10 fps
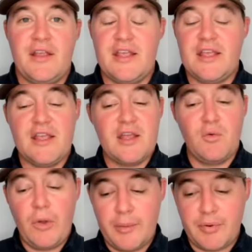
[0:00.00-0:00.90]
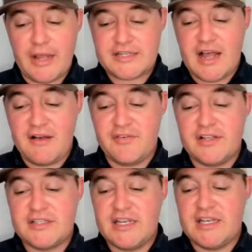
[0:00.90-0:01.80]
He can win a press
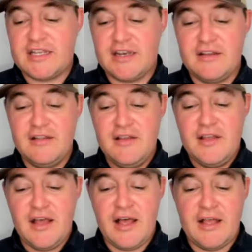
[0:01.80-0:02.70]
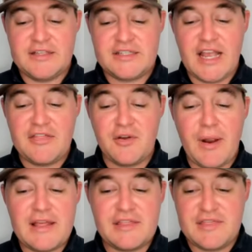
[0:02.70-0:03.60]
conference, he can uh, say the
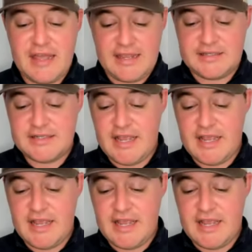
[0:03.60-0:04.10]
right things.